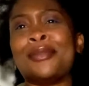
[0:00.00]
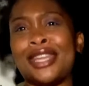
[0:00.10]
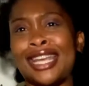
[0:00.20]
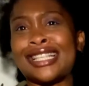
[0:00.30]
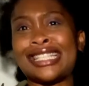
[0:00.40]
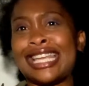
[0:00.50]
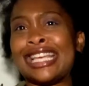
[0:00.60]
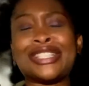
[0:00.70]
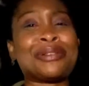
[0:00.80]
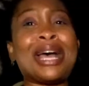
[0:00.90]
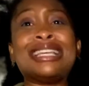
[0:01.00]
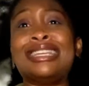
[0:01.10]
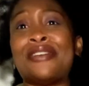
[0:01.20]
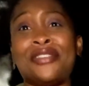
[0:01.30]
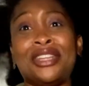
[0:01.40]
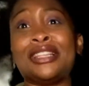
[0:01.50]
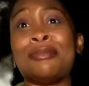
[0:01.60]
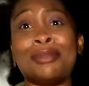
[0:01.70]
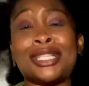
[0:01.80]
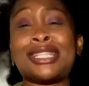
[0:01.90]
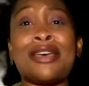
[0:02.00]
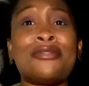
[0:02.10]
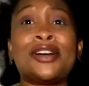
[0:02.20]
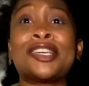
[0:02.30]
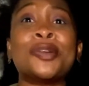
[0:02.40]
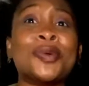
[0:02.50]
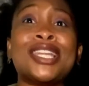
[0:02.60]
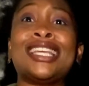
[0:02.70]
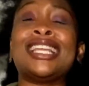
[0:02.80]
the next day. So I definitely missed that fucking wedding.